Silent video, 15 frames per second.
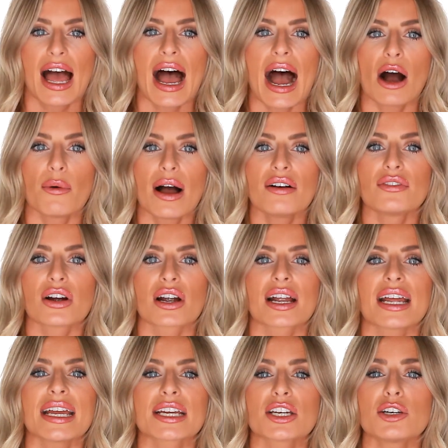However,
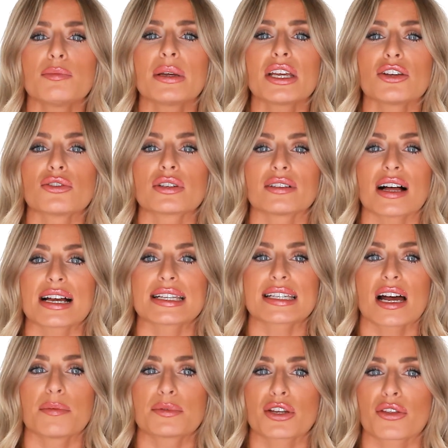it could be
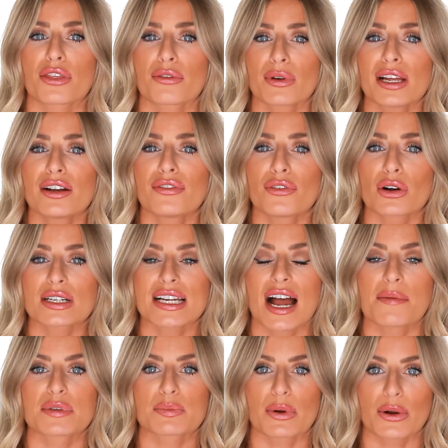utilized up to three to four
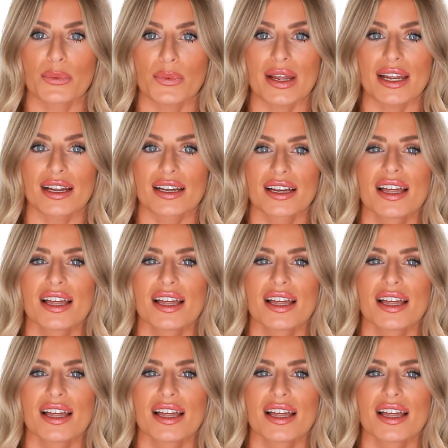times per week.